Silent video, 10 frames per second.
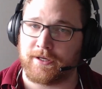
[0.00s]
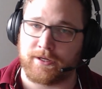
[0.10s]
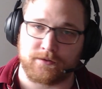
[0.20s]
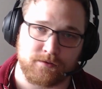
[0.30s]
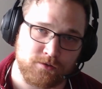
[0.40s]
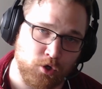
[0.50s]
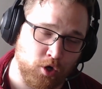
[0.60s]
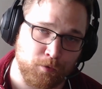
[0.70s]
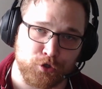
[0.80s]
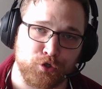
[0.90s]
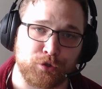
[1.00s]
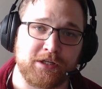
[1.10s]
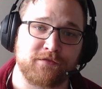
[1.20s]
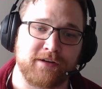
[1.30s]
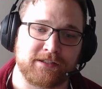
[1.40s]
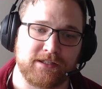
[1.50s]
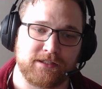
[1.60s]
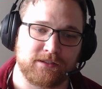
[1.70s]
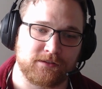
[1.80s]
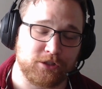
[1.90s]
It's almost surely
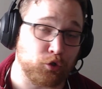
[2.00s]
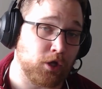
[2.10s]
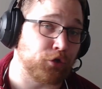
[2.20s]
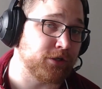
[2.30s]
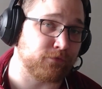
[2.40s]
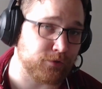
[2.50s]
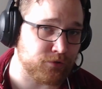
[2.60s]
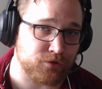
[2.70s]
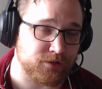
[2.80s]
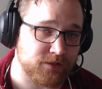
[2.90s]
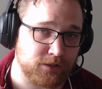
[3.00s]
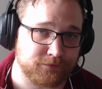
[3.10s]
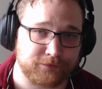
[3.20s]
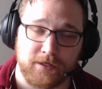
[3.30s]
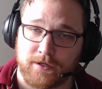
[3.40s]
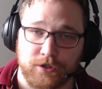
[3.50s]
affecting the quality of research itself.